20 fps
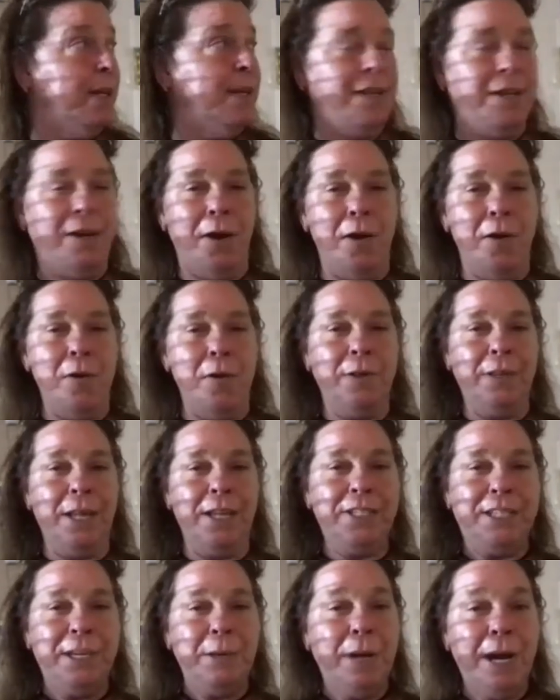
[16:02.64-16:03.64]
You know,
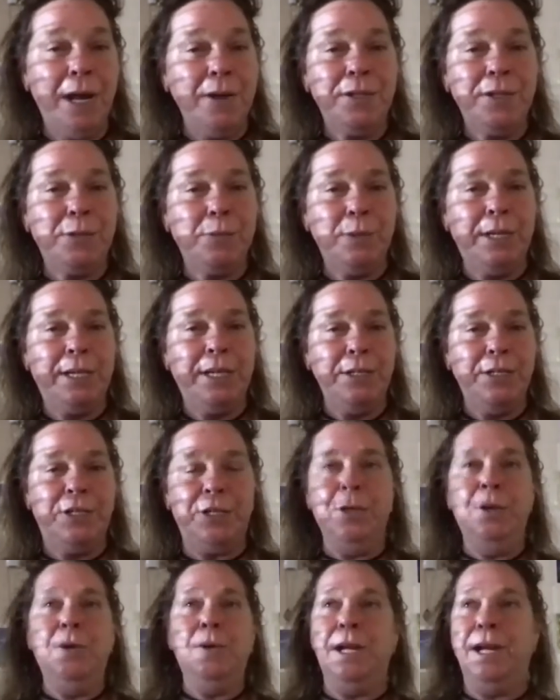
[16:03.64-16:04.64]
let's see what else we can
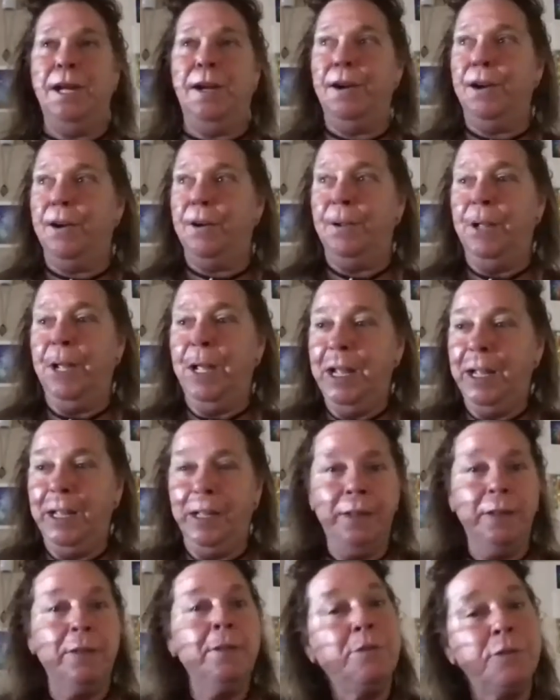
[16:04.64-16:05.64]
do here.
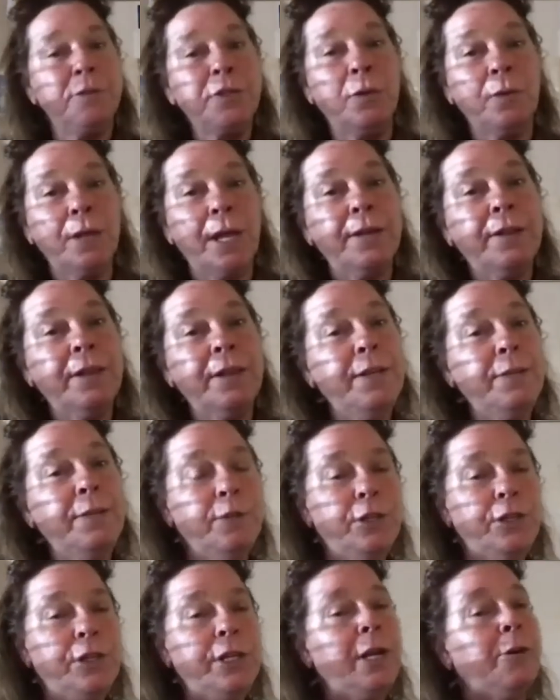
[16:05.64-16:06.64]
And so, like le-
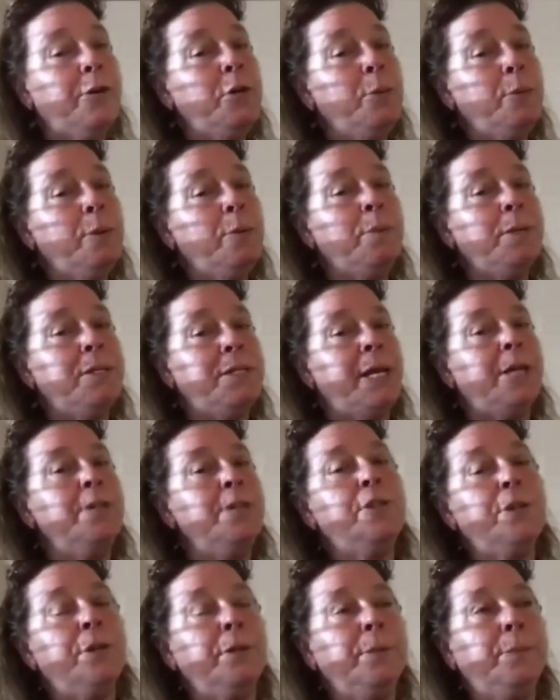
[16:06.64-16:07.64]
reaching our human
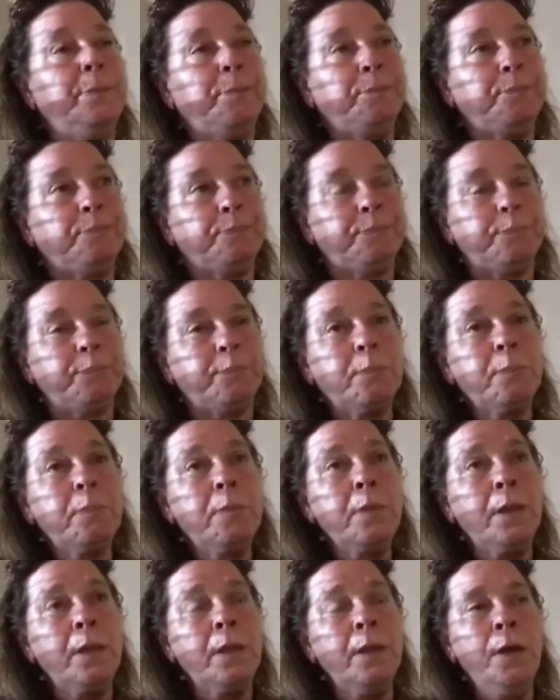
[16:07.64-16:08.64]
potential,
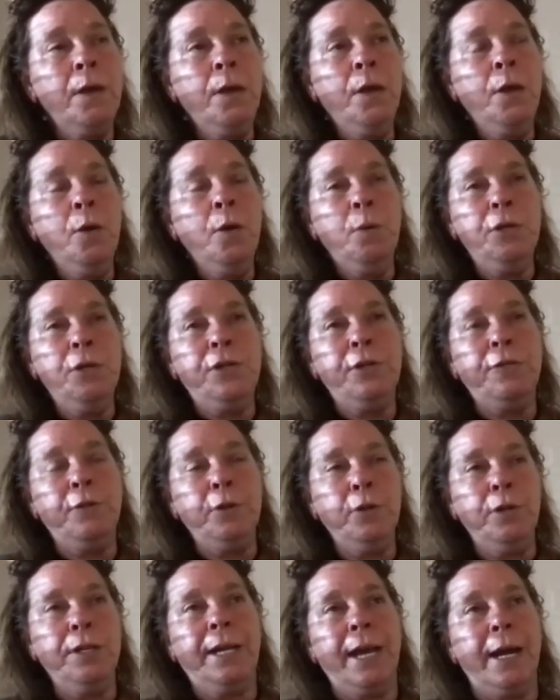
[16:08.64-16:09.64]
which, if
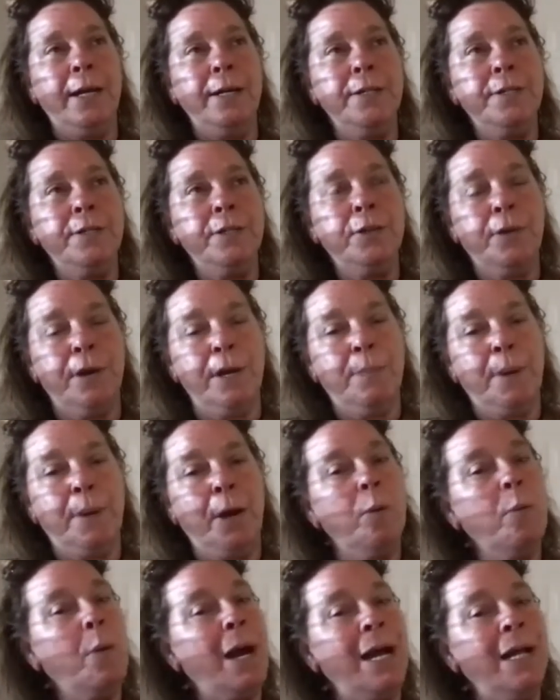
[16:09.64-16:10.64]
you look at it, is in great
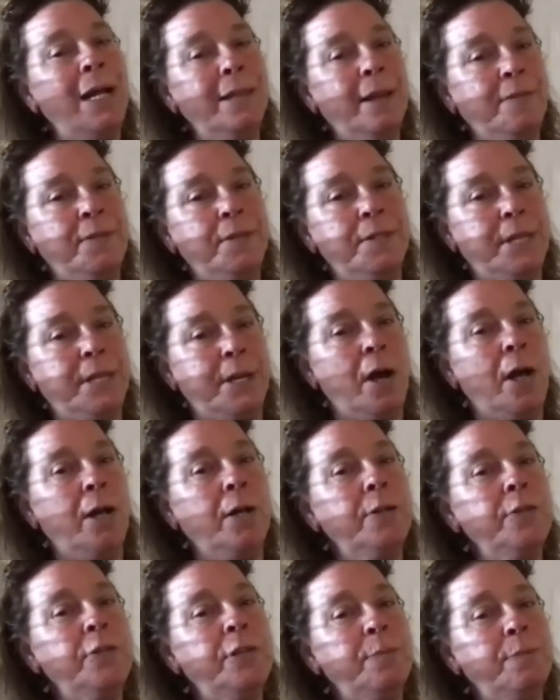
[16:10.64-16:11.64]
part why I left the
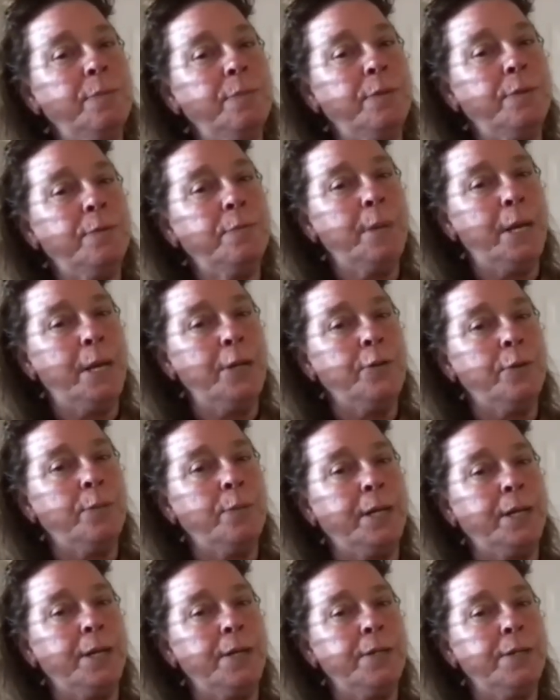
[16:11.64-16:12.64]
psychology major
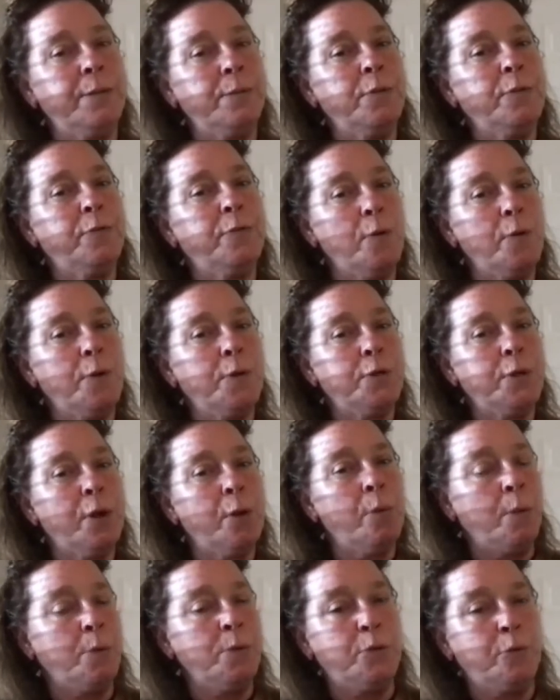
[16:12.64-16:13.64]
because it was focused on
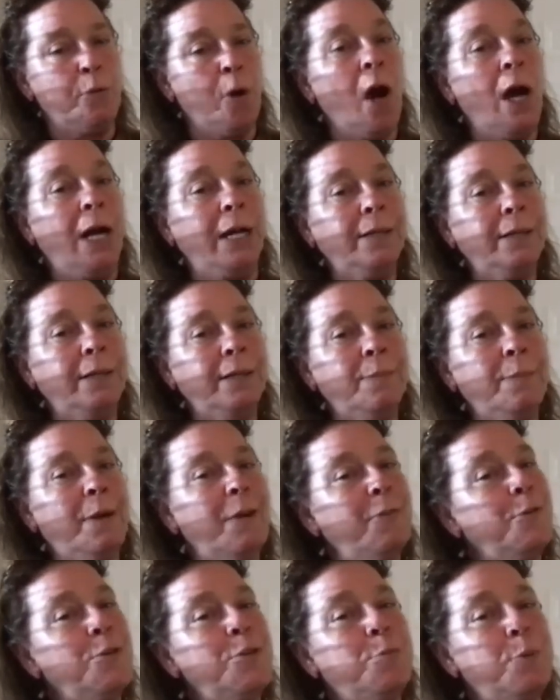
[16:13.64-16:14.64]
what was wrong. And my
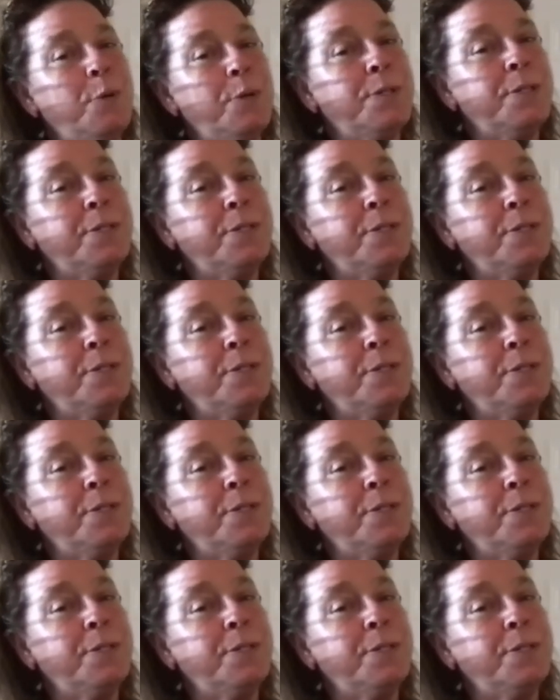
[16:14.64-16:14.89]
first book's